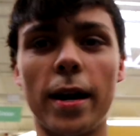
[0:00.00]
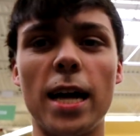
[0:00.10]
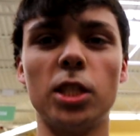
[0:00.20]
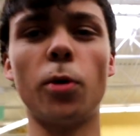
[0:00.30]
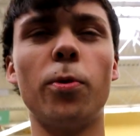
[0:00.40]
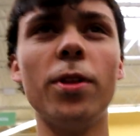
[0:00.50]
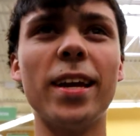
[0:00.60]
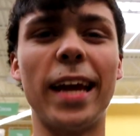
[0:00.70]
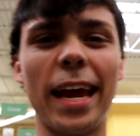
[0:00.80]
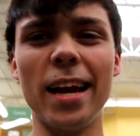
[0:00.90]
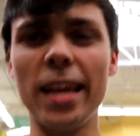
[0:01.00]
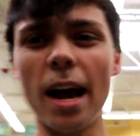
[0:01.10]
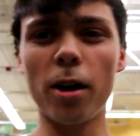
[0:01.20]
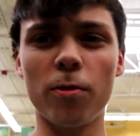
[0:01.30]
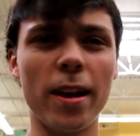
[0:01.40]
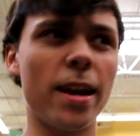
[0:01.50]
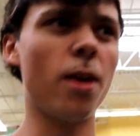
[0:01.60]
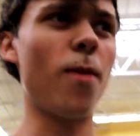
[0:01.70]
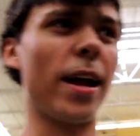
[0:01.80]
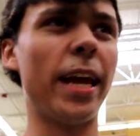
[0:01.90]
All right, guys, so we're in the candy aisle right
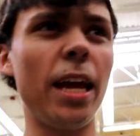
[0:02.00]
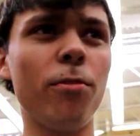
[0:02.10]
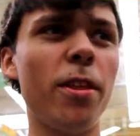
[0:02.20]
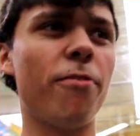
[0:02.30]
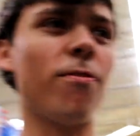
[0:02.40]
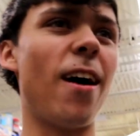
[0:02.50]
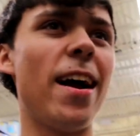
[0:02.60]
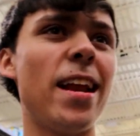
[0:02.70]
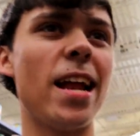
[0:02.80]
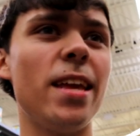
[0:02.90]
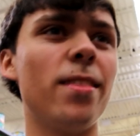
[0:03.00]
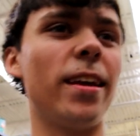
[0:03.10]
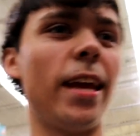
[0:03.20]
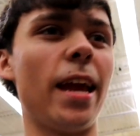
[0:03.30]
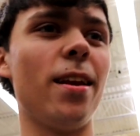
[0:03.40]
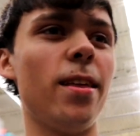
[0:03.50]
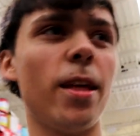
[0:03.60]
now. I can't really find any of the candy.